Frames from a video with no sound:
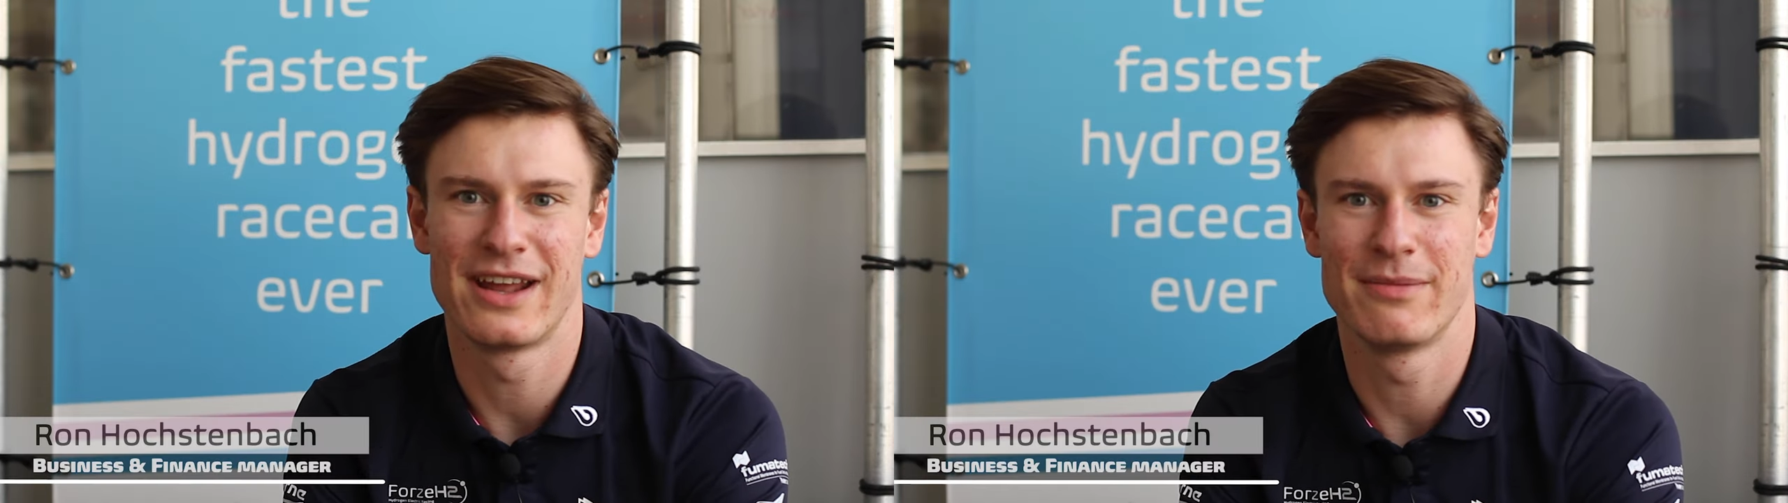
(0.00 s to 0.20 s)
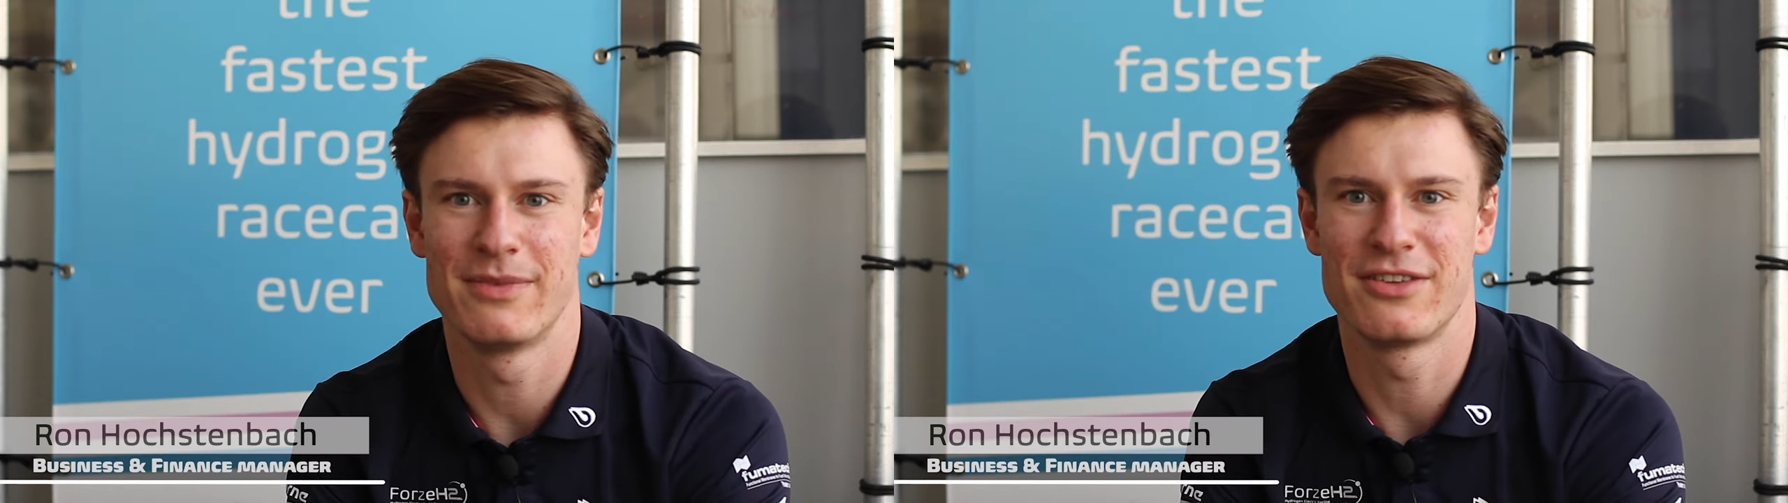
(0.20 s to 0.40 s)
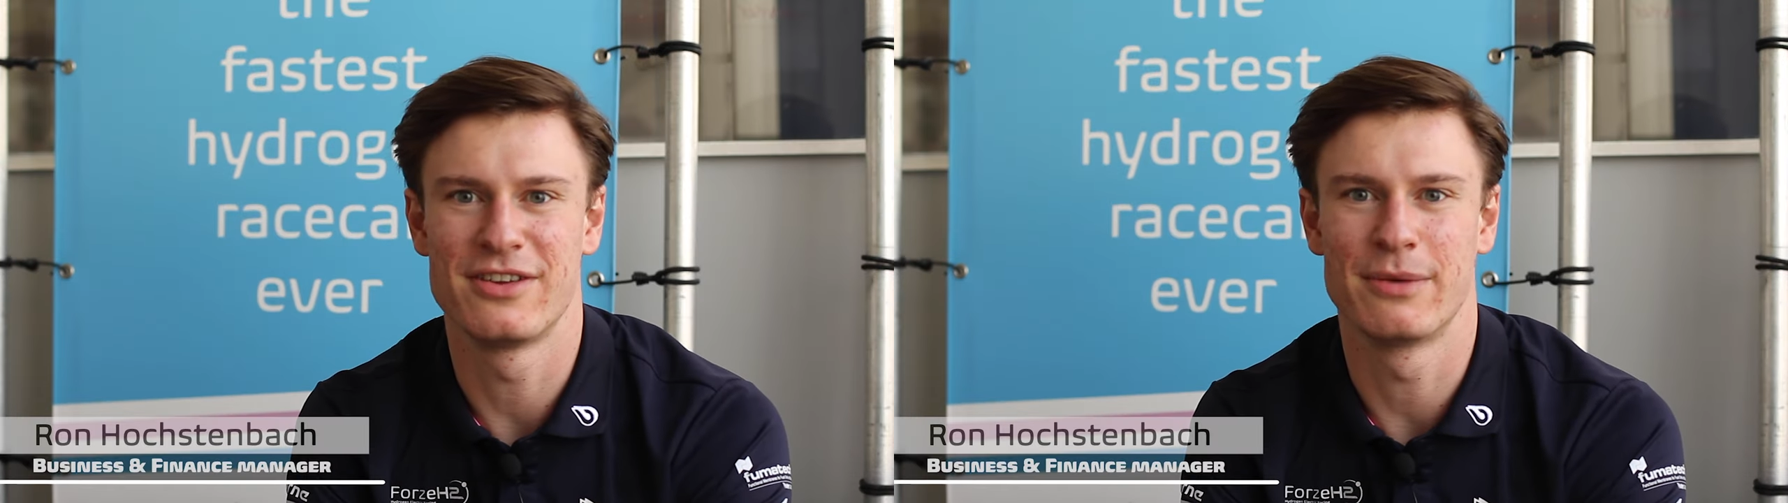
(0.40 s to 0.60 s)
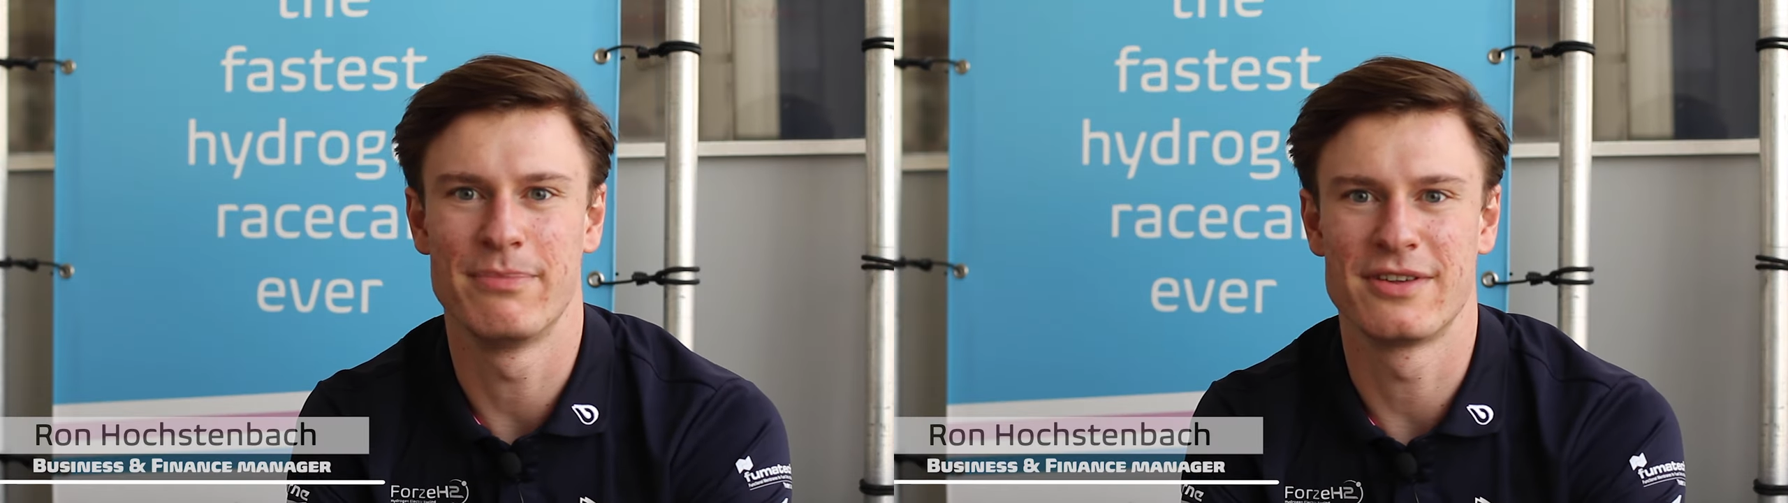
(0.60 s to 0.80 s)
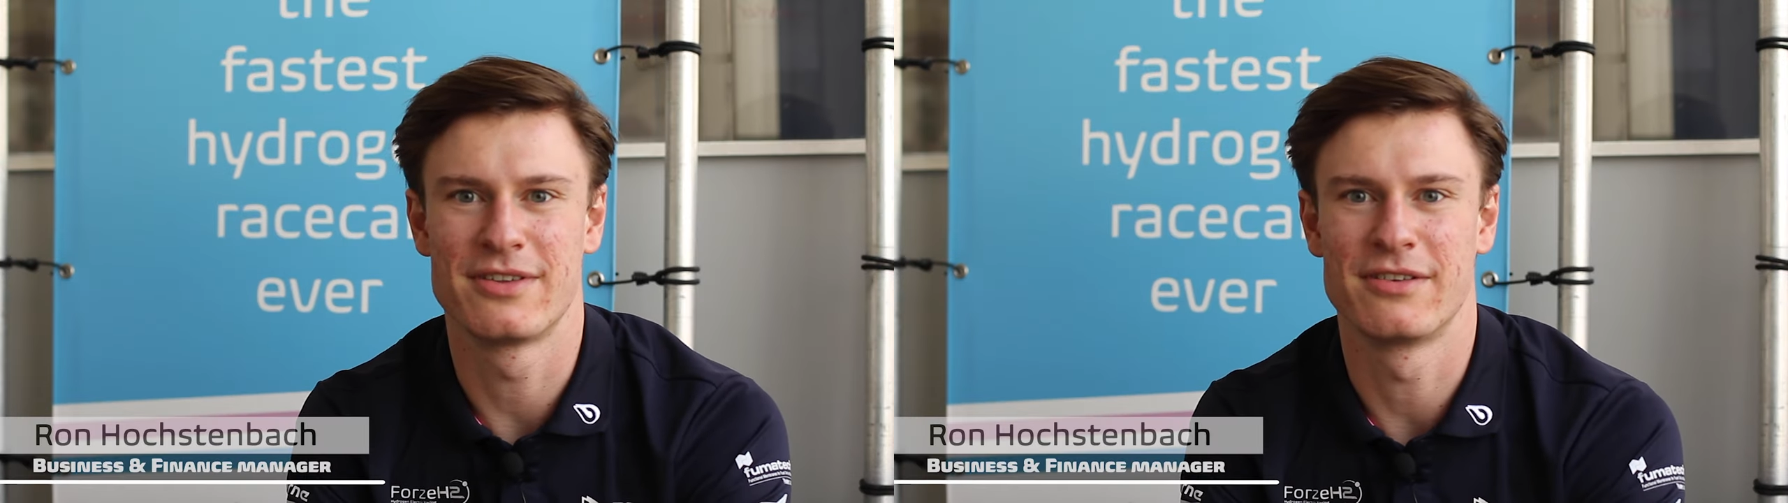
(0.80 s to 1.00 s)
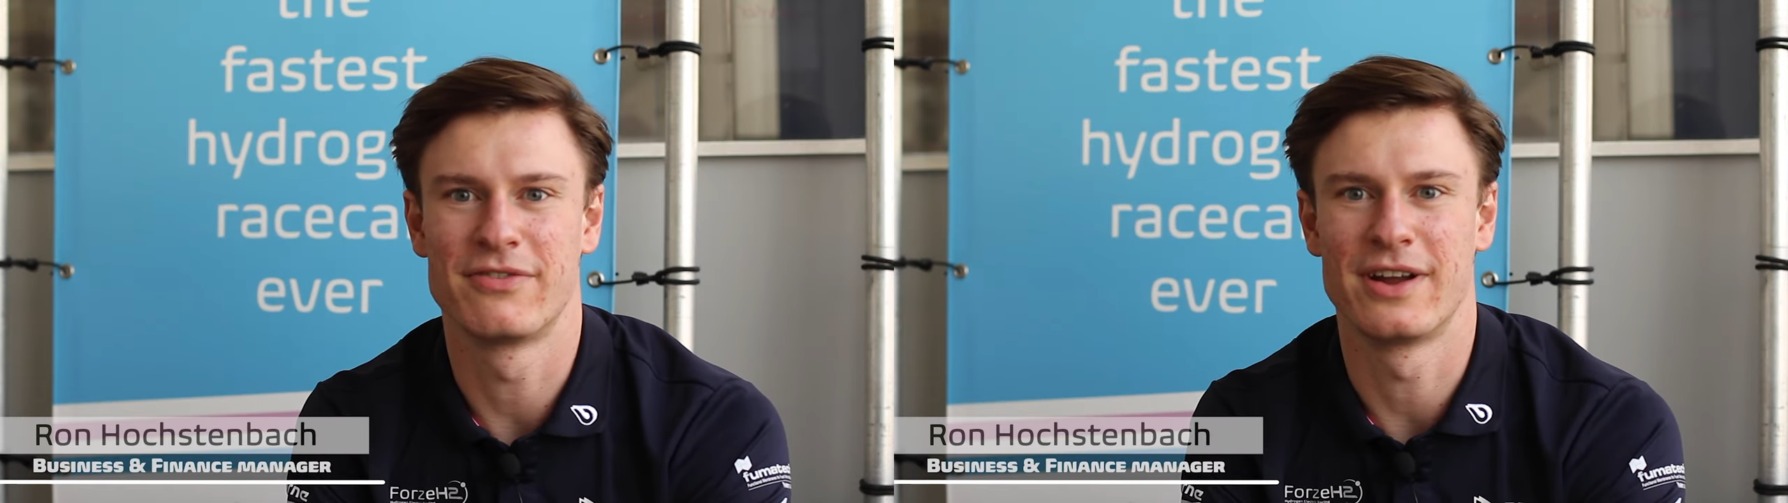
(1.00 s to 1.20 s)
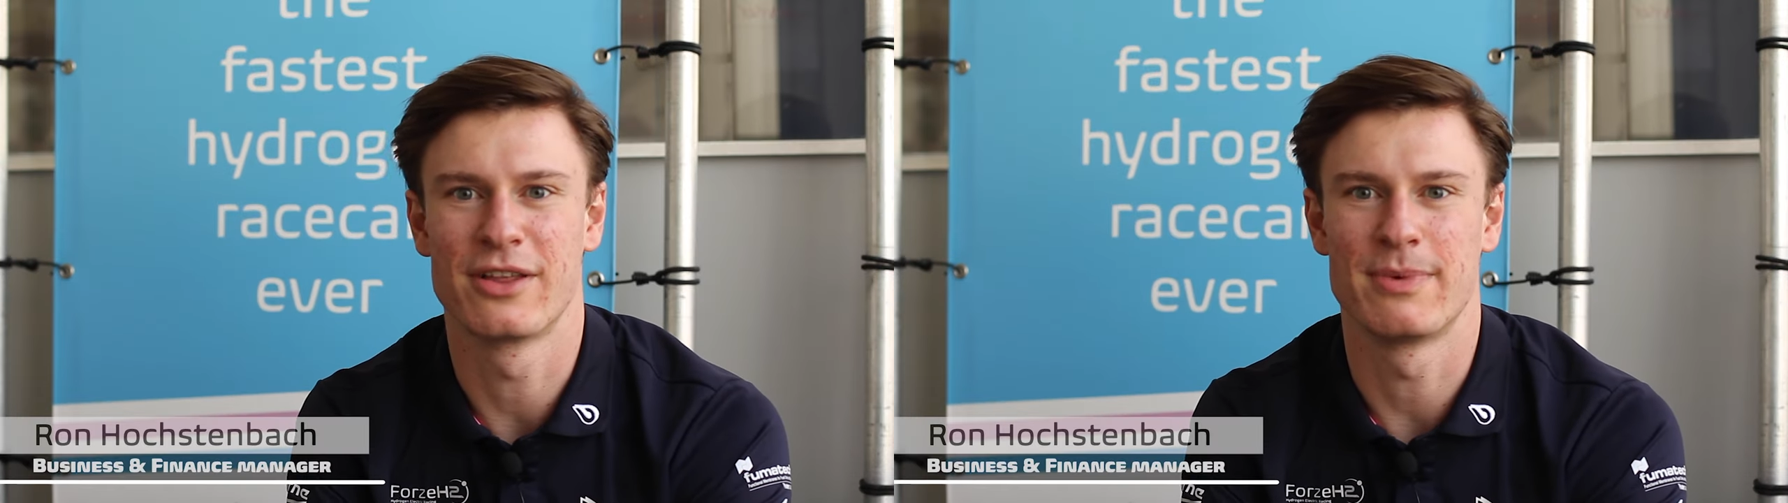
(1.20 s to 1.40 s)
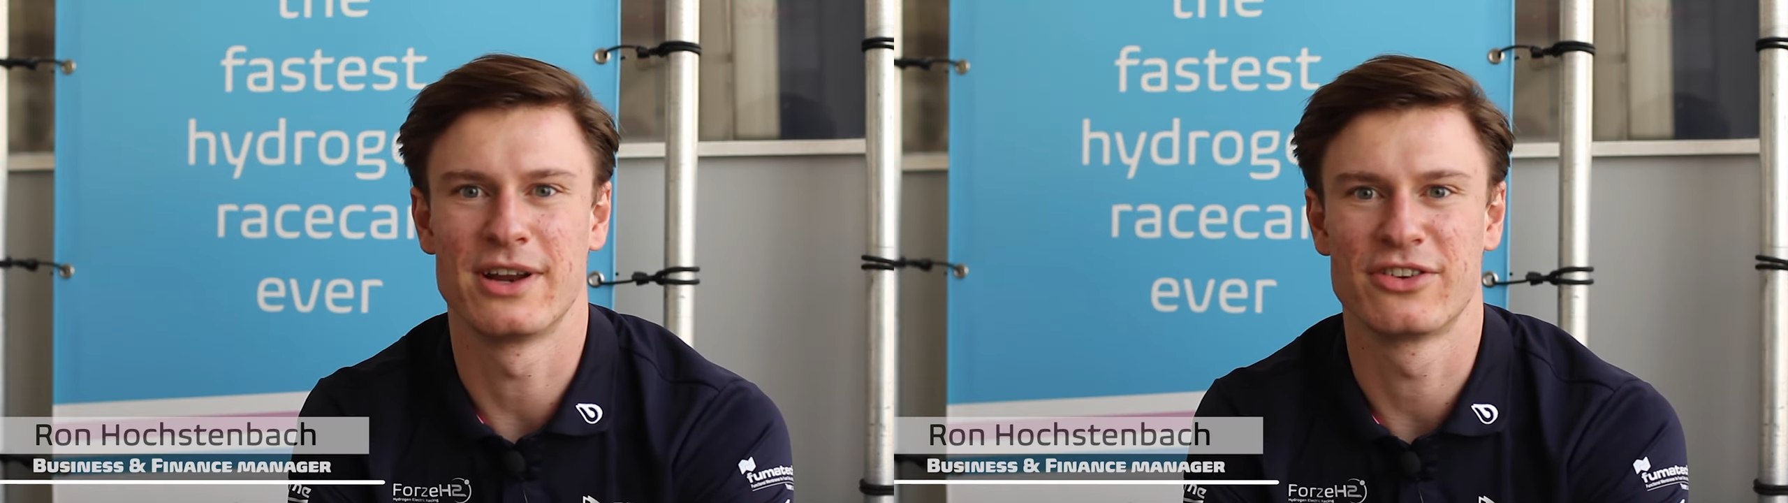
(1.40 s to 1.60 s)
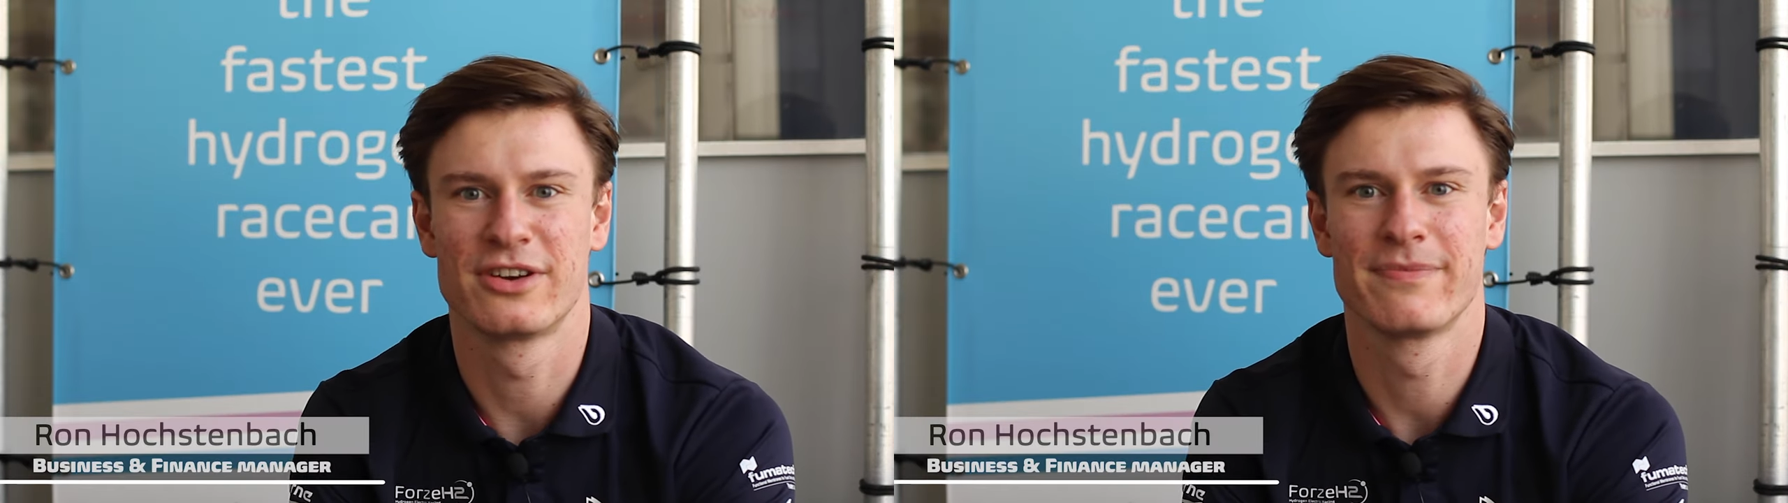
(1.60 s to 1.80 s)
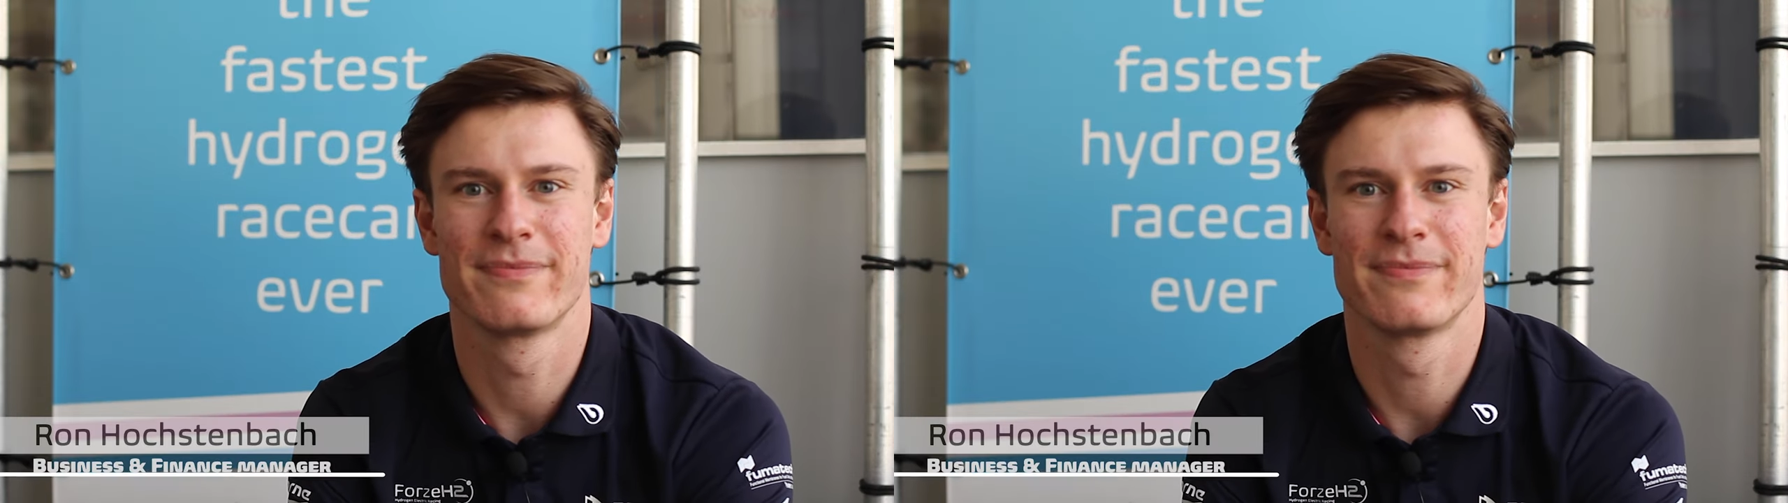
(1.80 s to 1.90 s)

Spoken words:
and I'm this year business and finance manager.